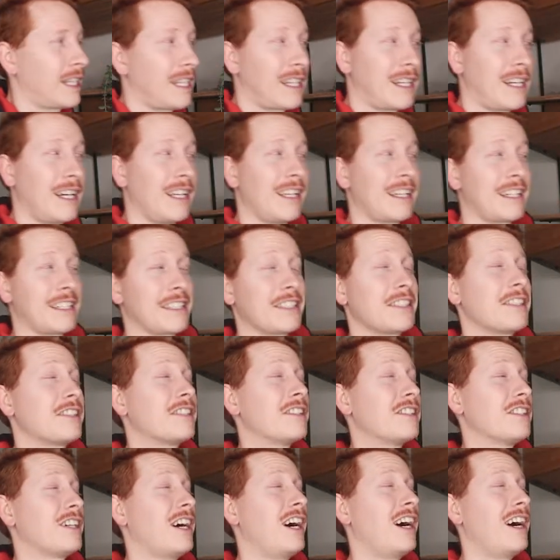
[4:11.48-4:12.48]
kind of like a
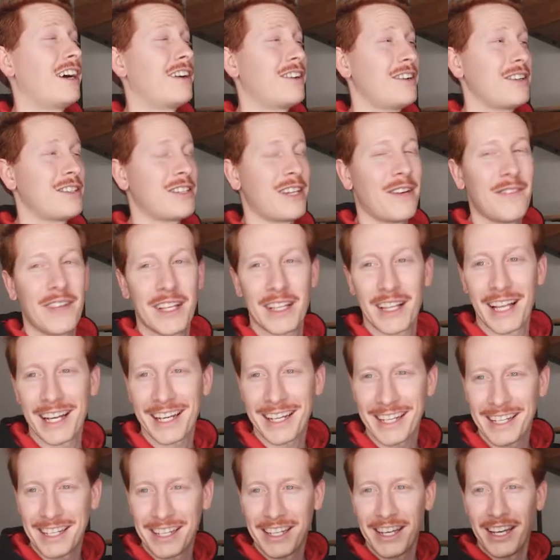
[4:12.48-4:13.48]
star or something,
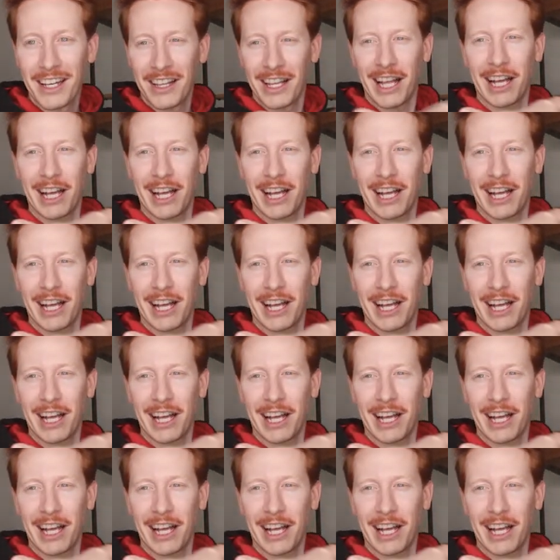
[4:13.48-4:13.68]
like a